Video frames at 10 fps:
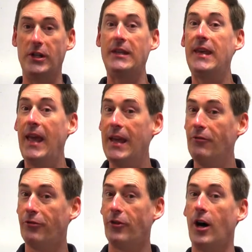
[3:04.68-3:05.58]
it came
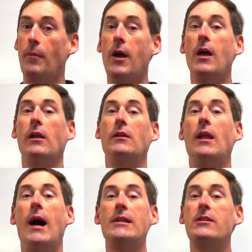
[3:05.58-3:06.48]
from.
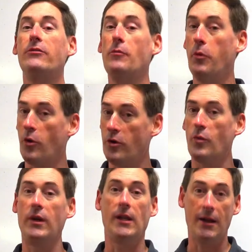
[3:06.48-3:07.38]
Lots of important
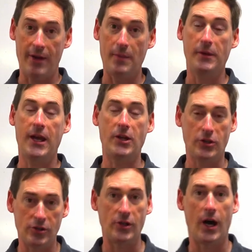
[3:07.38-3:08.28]
real-life
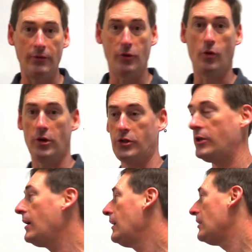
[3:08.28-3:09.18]
applications, of course.
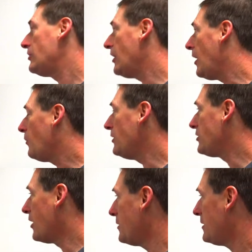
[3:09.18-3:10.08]
So we
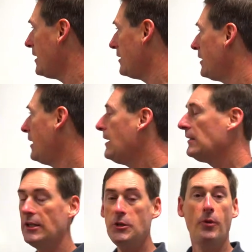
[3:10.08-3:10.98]
start with this.
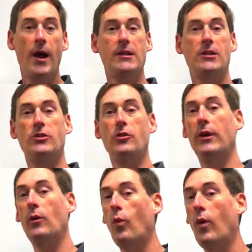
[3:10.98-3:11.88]
Let's practice
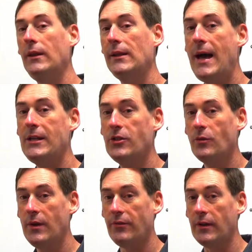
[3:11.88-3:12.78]
doing one last
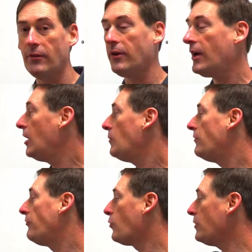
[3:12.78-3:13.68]
derivative
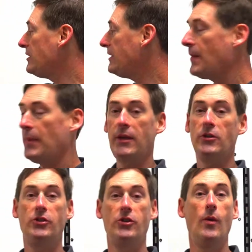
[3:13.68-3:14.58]
before we step
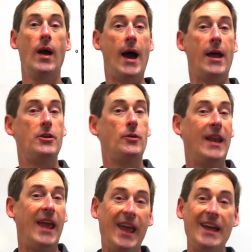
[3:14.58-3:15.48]
into how to do
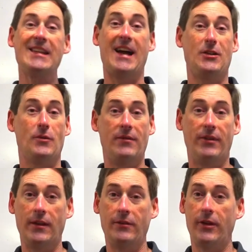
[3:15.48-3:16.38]
an
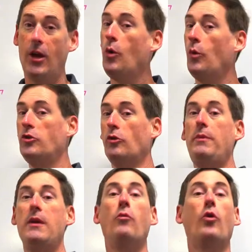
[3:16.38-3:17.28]
antiderivative, which will
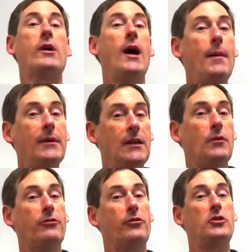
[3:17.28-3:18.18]
be more commonly
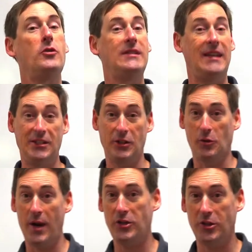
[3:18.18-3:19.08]
referred to as
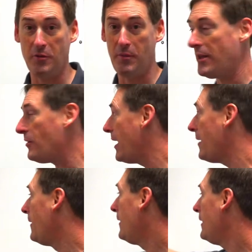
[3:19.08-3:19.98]
integration, by the way.
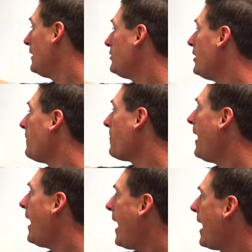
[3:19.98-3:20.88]
So
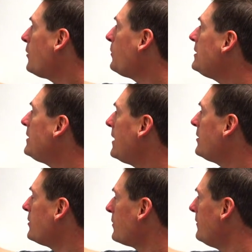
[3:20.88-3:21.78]
how did we take
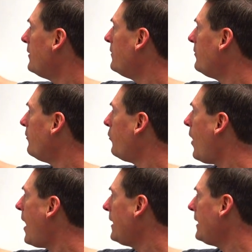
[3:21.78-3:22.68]
the derivative of
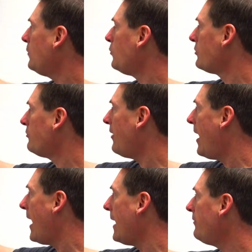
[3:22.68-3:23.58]
y equals
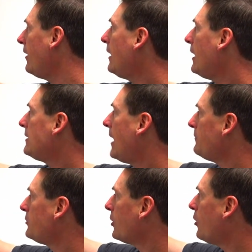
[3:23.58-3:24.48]
5
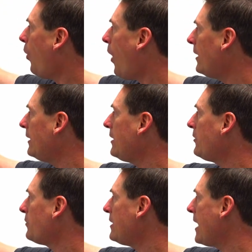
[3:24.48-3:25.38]
times the quantity
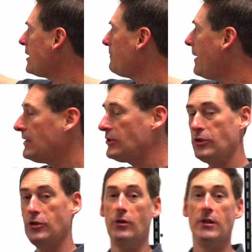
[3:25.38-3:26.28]
3x minus
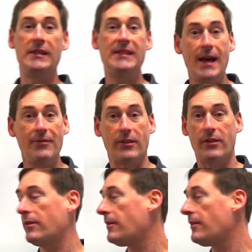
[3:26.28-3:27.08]
2 to the 7th?